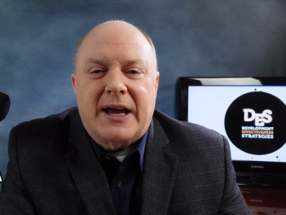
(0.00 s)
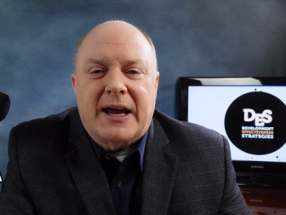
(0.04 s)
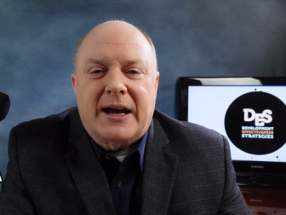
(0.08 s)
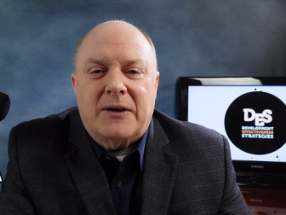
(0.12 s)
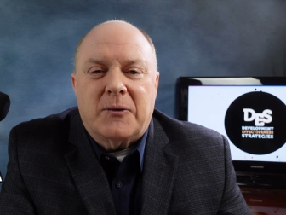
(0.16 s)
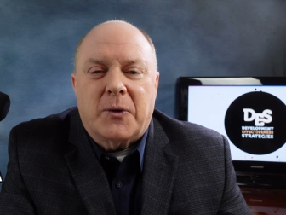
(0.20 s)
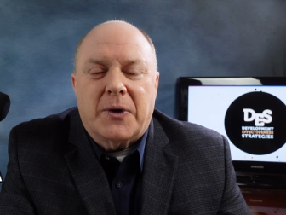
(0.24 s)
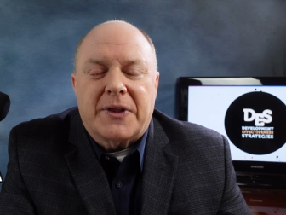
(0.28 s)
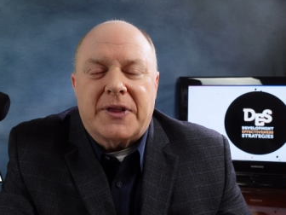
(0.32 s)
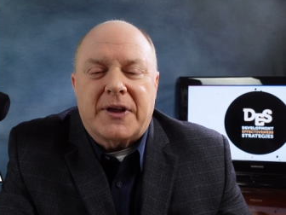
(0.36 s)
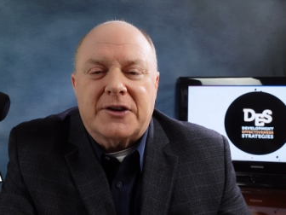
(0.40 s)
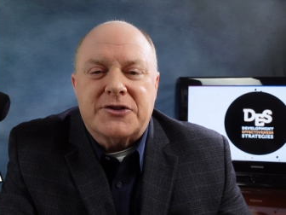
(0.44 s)

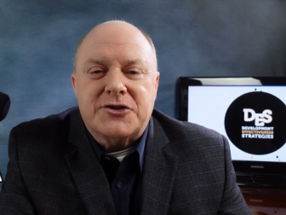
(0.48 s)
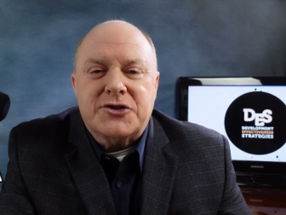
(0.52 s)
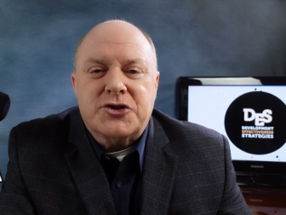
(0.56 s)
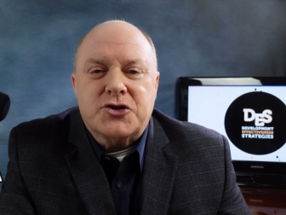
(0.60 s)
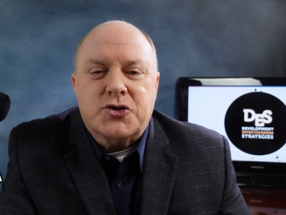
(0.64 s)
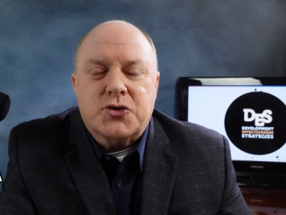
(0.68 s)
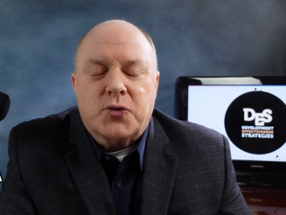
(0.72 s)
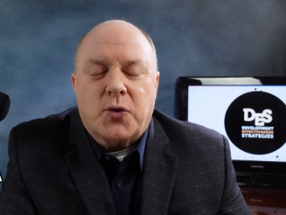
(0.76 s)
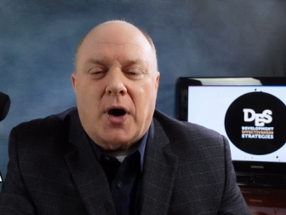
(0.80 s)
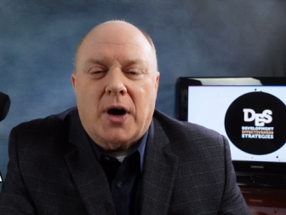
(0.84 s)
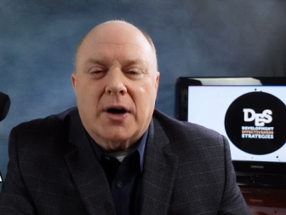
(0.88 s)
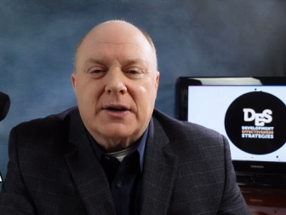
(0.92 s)
with a
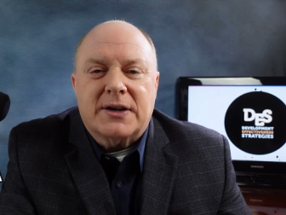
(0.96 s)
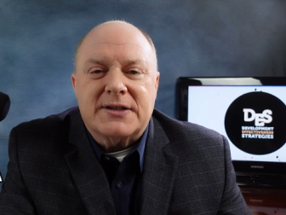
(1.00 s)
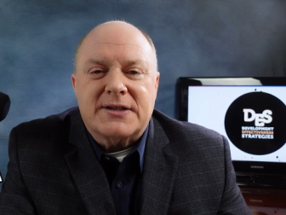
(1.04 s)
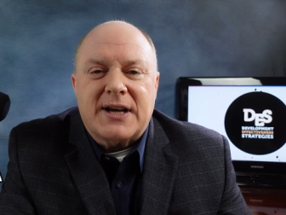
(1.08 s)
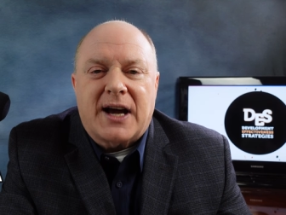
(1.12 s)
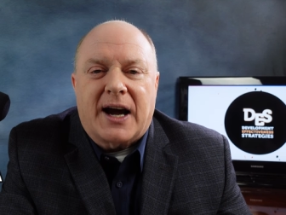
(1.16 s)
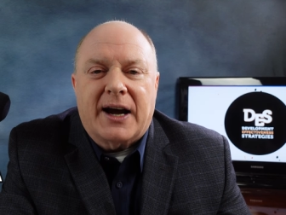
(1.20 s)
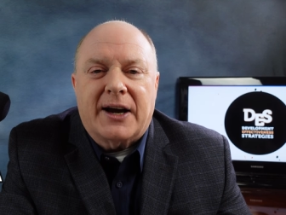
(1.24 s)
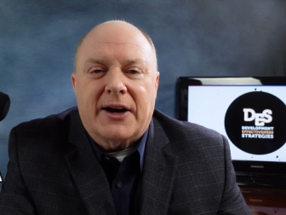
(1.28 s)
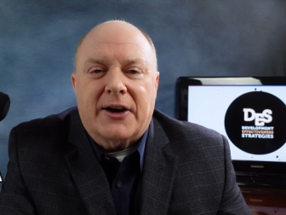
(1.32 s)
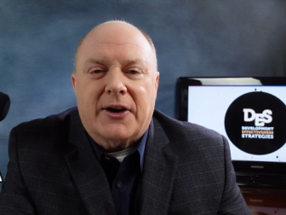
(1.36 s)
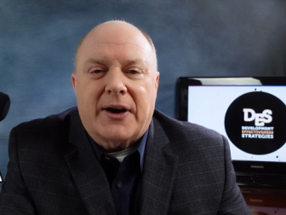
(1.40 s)
strong
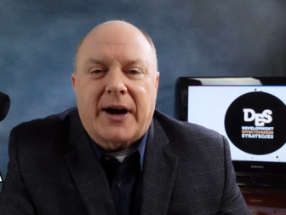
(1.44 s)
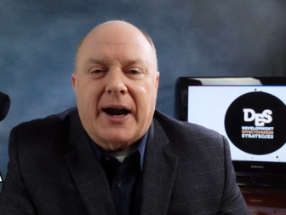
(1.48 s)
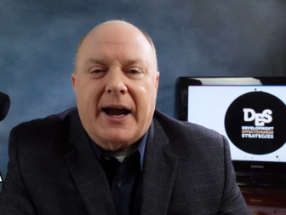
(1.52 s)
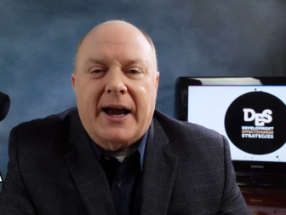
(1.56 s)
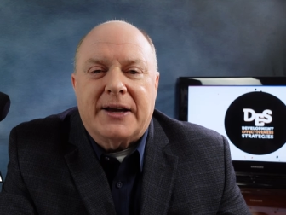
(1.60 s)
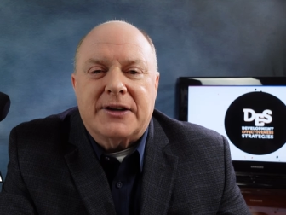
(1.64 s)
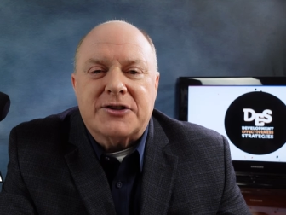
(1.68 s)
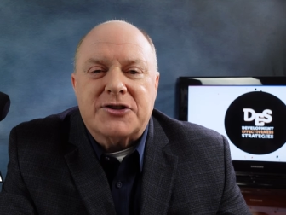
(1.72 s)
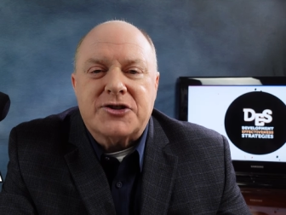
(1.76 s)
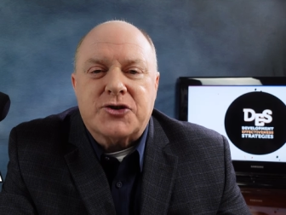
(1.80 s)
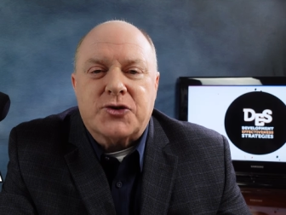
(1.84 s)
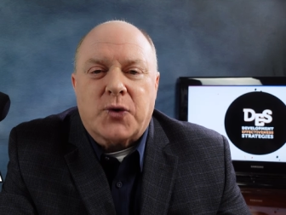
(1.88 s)
desire
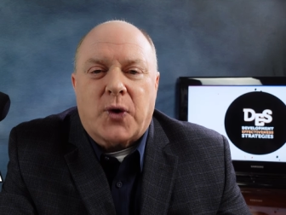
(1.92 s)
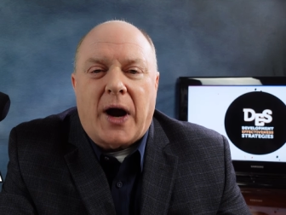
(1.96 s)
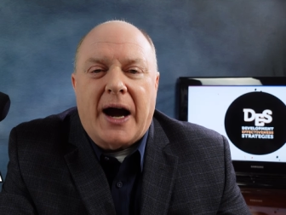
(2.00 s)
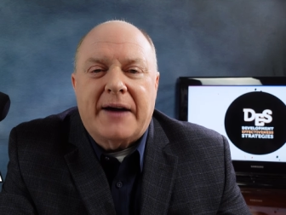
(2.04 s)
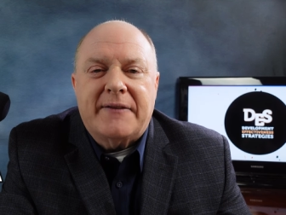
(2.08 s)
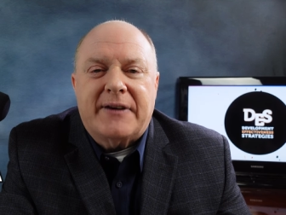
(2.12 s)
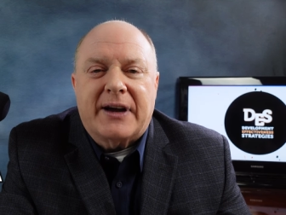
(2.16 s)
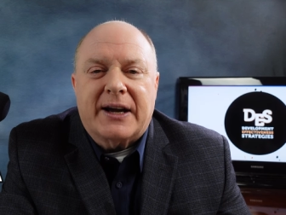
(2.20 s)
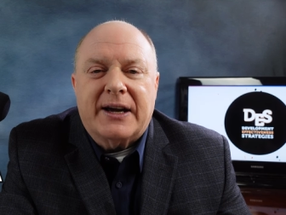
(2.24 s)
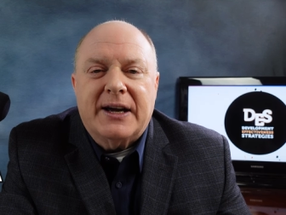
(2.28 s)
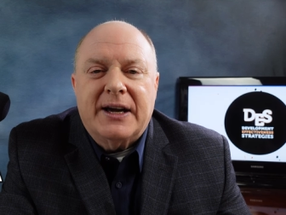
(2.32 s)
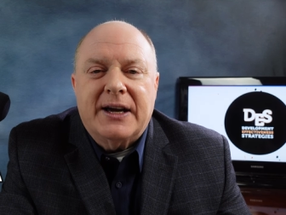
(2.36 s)
and
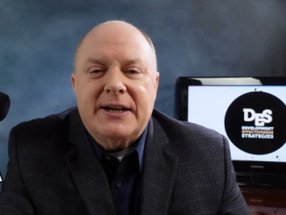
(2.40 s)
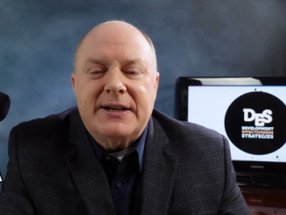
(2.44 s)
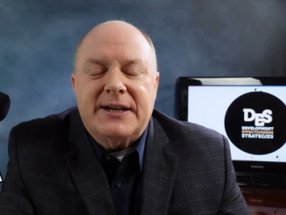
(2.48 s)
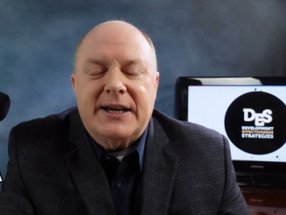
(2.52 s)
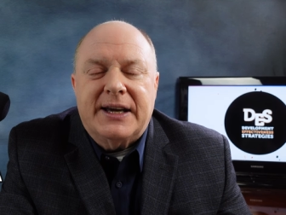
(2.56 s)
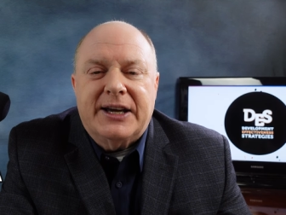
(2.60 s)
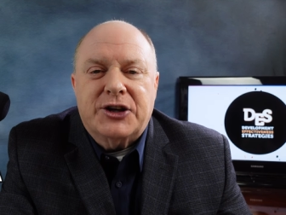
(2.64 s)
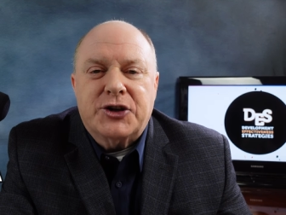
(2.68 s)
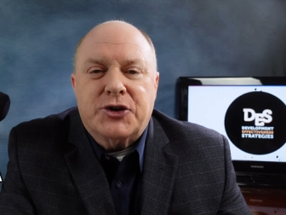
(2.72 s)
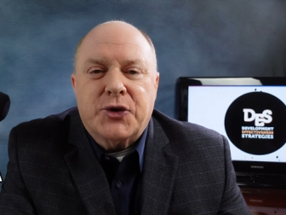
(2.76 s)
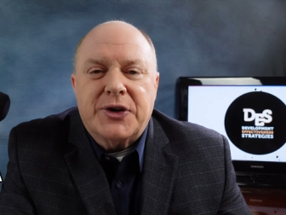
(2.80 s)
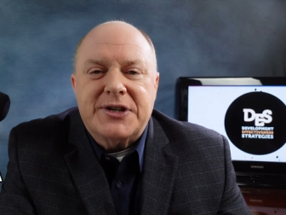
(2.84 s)
striving to
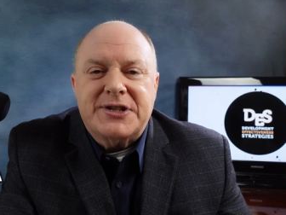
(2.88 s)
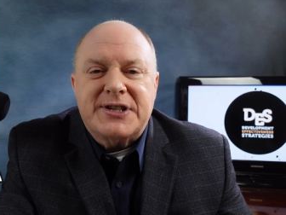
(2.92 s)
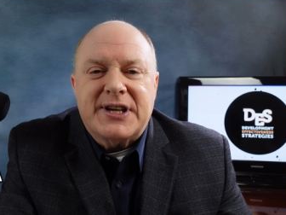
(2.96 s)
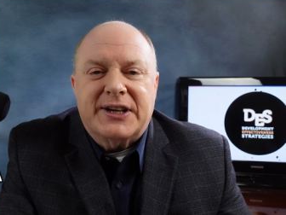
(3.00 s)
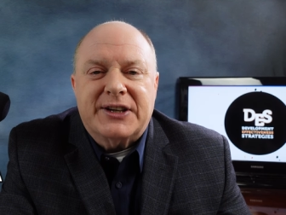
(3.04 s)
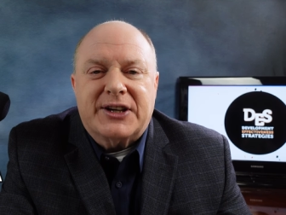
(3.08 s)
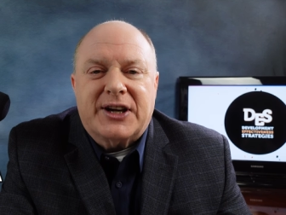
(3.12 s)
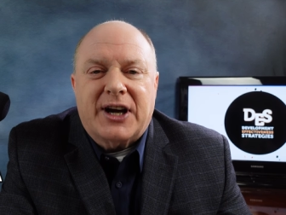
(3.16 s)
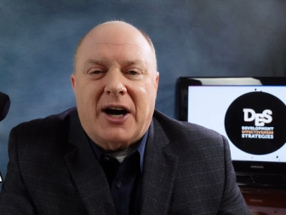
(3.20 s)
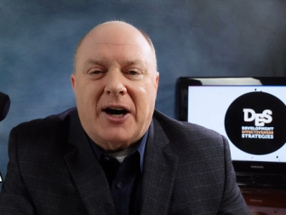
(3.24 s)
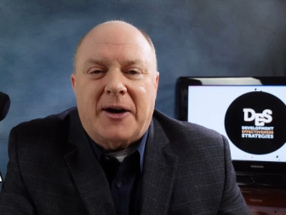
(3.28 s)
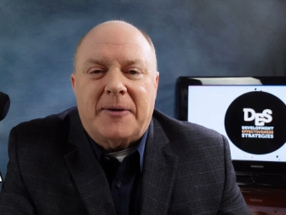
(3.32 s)
increase
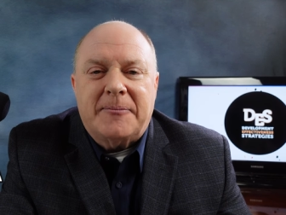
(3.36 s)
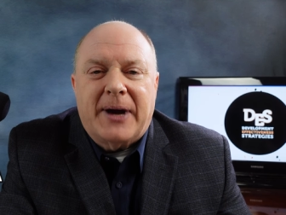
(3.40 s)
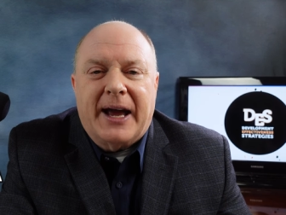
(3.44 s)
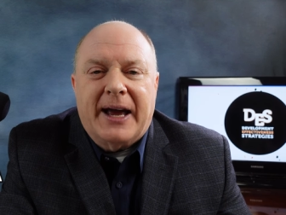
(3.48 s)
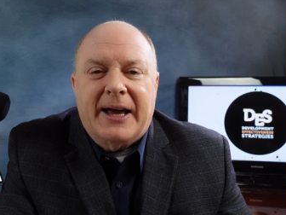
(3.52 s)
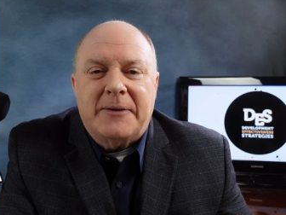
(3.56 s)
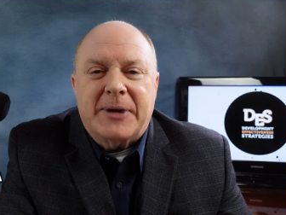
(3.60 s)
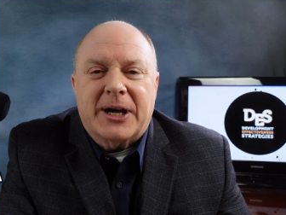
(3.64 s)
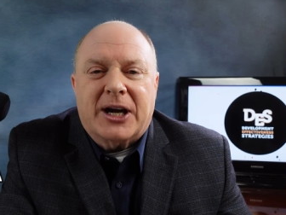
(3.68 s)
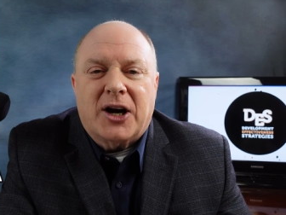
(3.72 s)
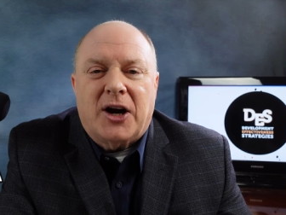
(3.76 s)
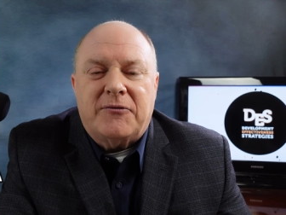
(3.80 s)
income
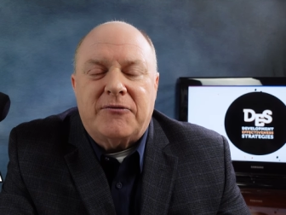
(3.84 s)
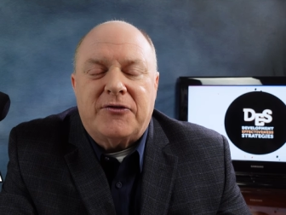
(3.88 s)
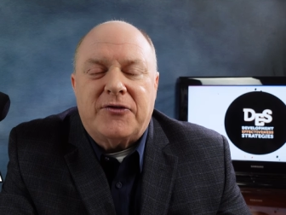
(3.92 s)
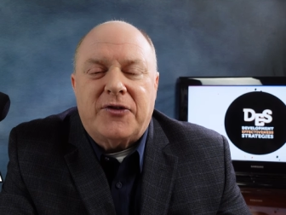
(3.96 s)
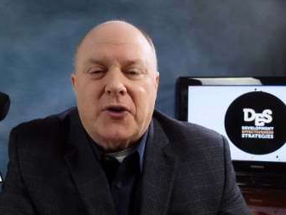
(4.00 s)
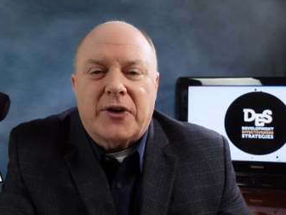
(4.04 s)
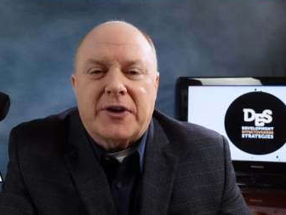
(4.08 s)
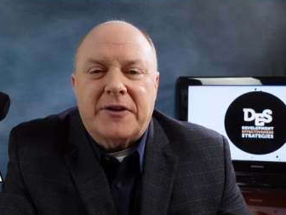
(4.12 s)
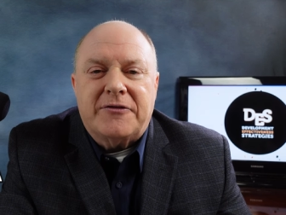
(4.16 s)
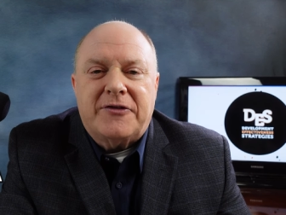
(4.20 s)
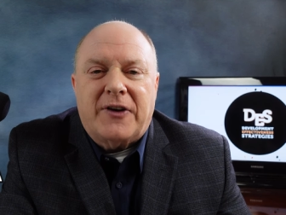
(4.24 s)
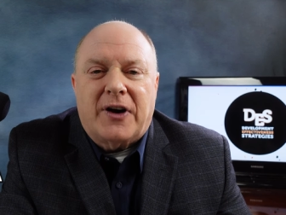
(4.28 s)
and become
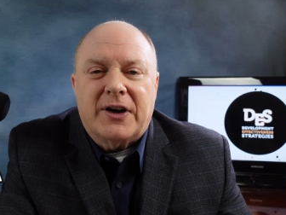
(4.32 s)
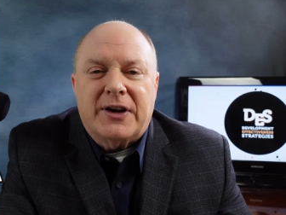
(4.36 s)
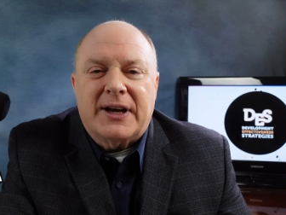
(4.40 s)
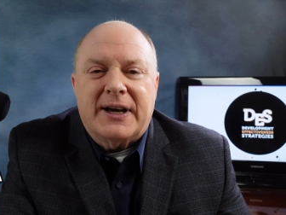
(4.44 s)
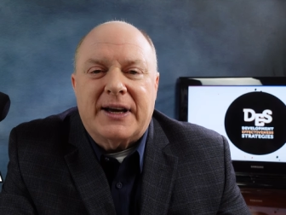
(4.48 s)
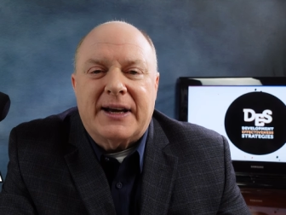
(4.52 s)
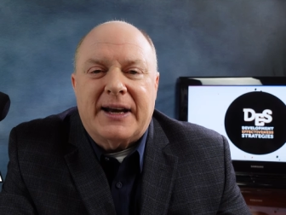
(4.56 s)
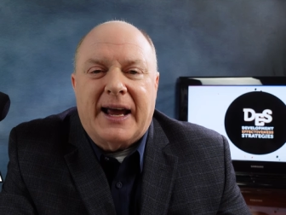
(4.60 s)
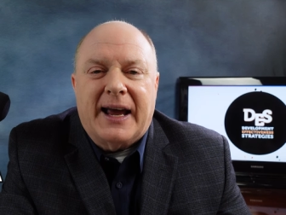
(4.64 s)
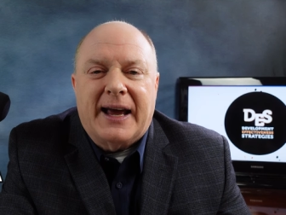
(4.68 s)
fully funded.